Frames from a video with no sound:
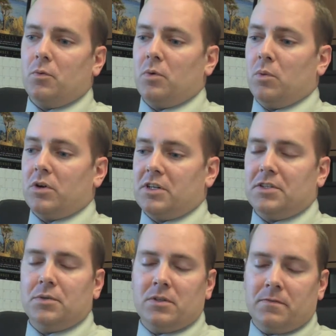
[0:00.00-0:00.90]
We wanted to
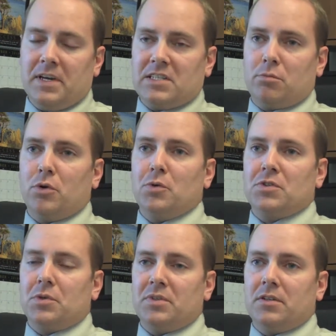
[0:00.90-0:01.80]
do it in a phased
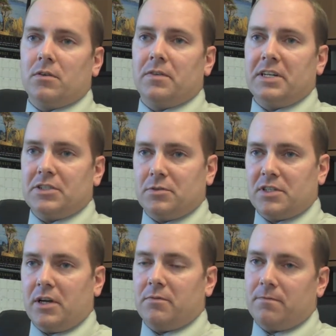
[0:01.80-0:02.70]
approach, that we did our financial
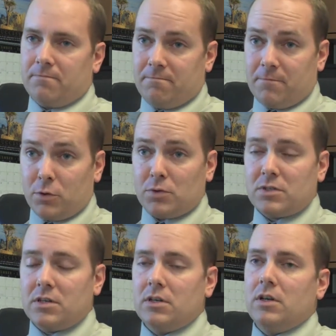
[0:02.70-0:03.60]
side
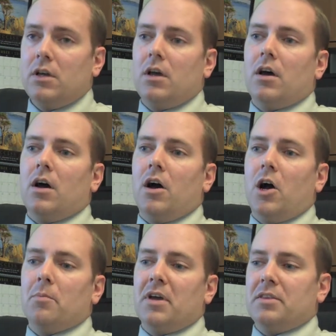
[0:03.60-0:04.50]
first
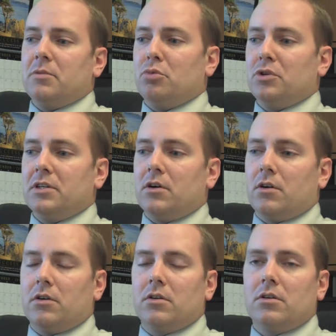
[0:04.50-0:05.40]
and then put in
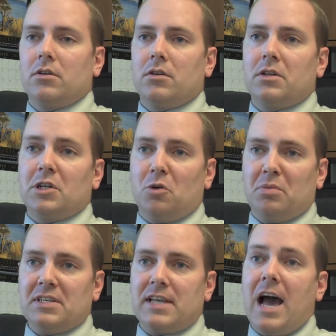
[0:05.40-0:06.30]
our clinical
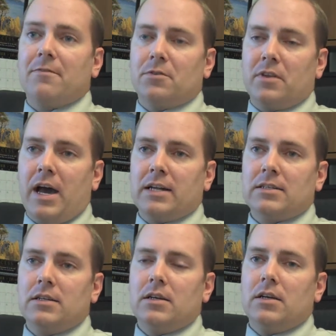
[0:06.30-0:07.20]
piece after that.
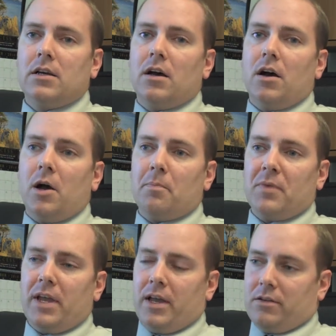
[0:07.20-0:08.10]

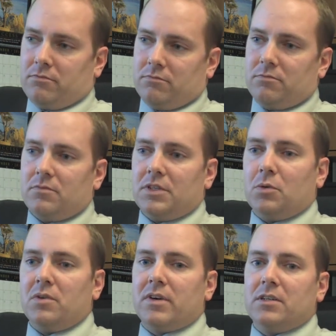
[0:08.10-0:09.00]
And
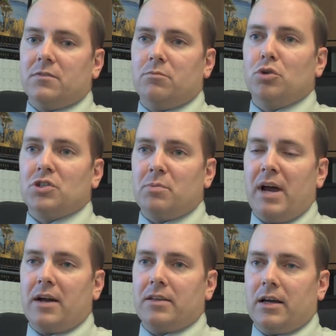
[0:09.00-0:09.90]
we've kind of pushed
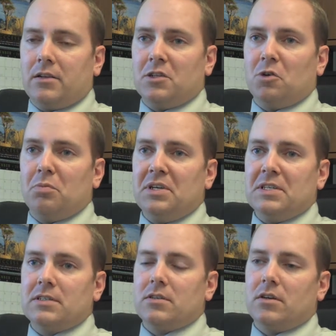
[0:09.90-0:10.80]
back that clinical
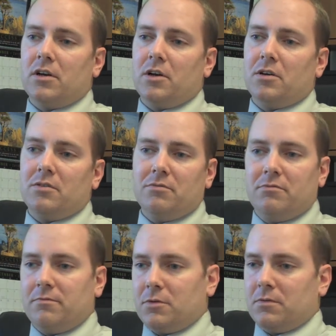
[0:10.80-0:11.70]
piece
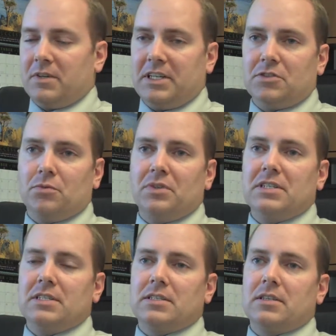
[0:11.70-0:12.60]
for financial
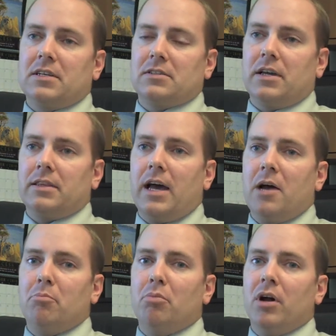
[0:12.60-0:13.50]
reasons and things like
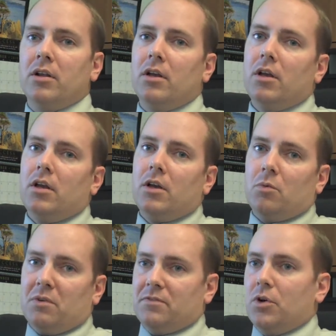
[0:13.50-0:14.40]
that. But
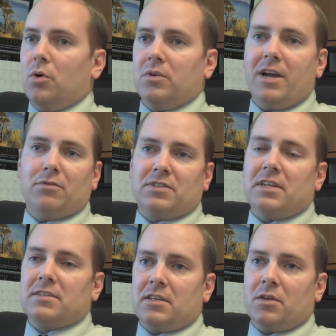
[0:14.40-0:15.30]
we've known ever
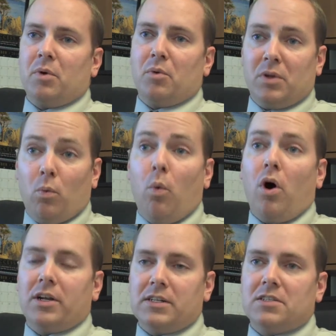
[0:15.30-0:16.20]
since that we really
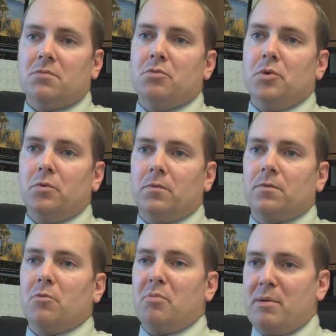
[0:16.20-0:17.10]
wanted to move
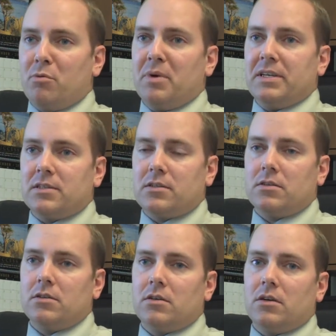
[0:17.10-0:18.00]
from a paper-based
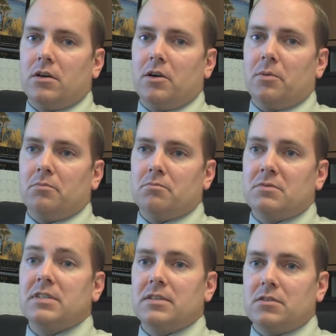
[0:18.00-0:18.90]

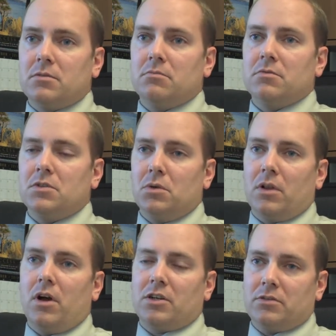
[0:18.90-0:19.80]
system to an
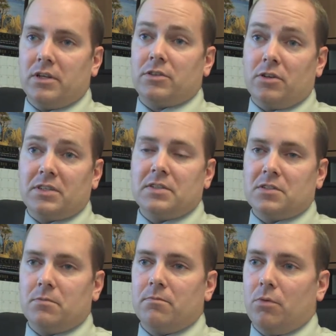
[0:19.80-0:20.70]
electronic
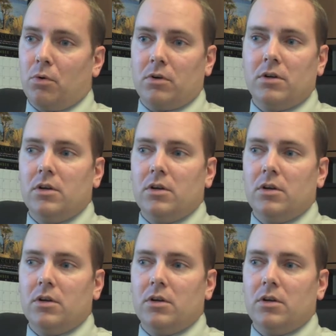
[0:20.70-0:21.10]
system for